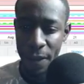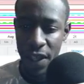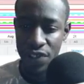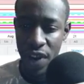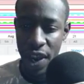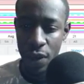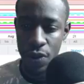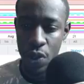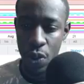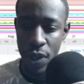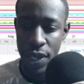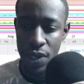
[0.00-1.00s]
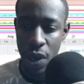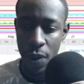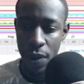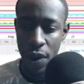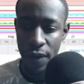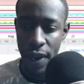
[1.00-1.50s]
triangle squeeze
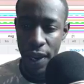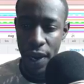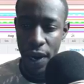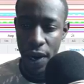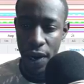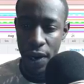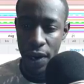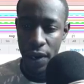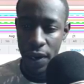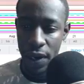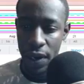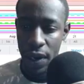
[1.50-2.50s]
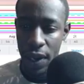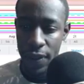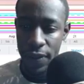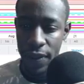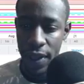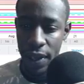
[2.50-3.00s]
going on right here,
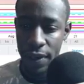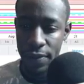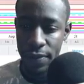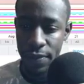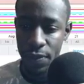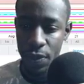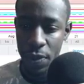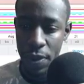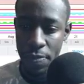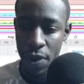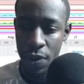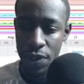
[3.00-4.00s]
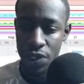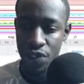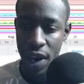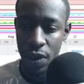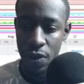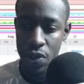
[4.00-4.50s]
and then we broke the
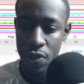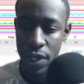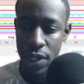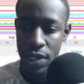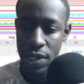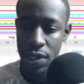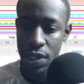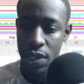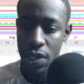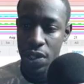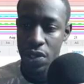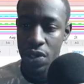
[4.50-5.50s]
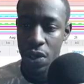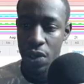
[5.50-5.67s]
triangle squeeze. So